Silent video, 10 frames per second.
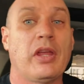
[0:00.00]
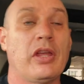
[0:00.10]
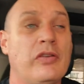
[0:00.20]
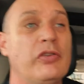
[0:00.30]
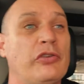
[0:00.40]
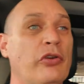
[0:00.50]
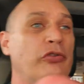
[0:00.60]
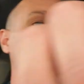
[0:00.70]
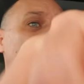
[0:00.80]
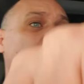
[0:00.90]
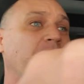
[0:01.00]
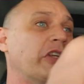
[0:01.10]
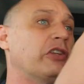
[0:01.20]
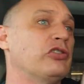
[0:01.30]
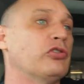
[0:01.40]
If you don't already,
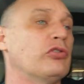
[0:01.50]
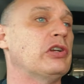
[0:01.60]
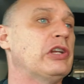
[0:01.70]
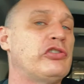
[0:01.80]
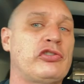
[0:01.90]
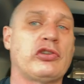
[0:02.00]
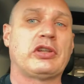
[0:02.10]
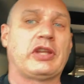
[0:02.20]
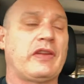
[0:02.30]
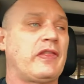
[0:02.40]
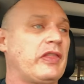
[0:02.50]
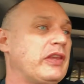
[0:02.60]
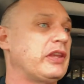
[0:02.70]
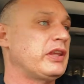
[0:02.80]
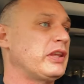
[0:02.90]
you really should get
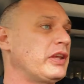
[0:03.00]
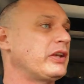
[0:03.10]
the